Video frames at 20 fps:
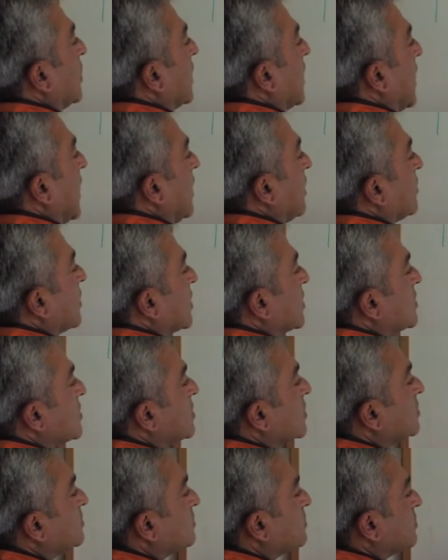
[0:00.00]
we have
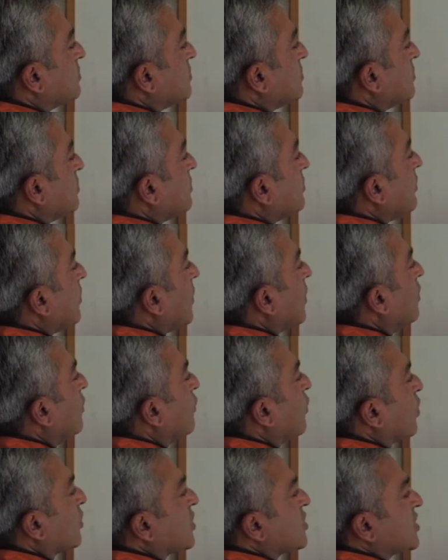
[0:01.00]
is
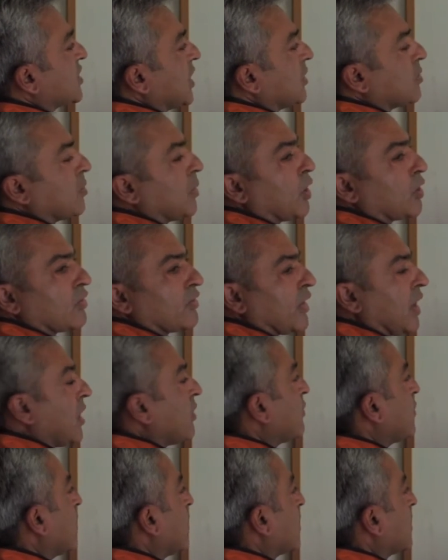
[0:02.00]
for the same amount of
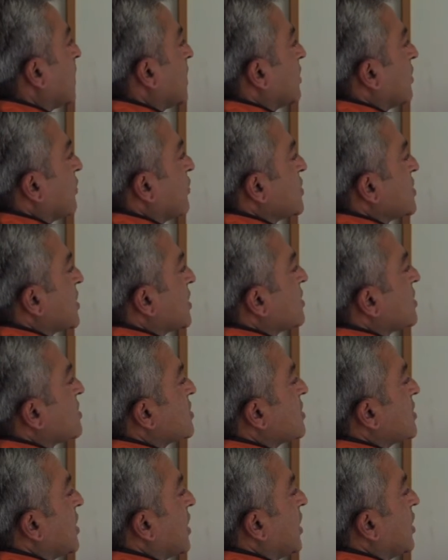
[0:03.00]
effort in the physical
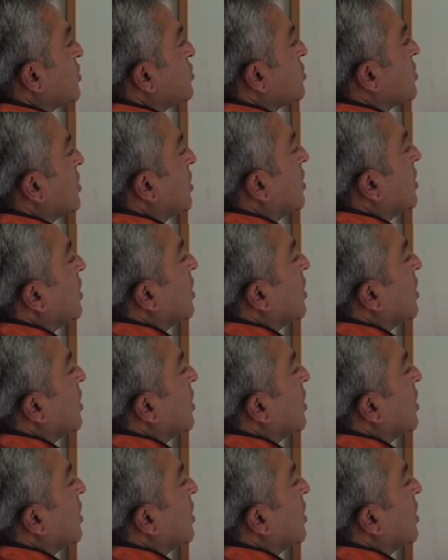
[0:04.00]
stage,